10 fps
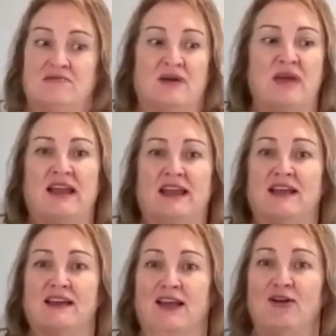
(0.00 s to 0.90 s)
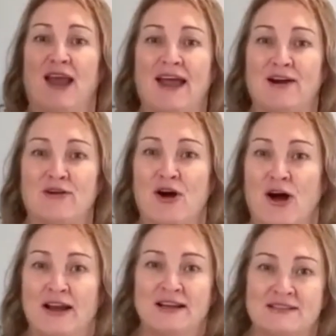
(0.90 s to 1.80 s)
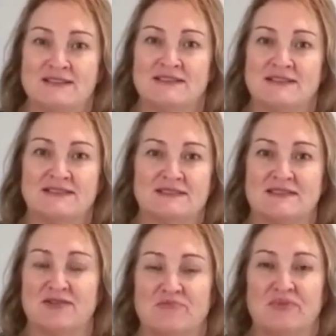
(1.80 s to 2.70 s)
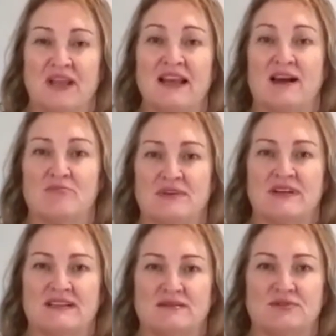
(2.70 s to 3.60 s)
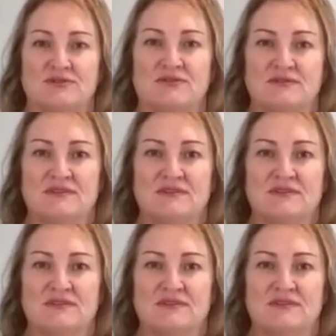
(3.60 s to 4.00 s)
immediately or later on is completely unpredictable.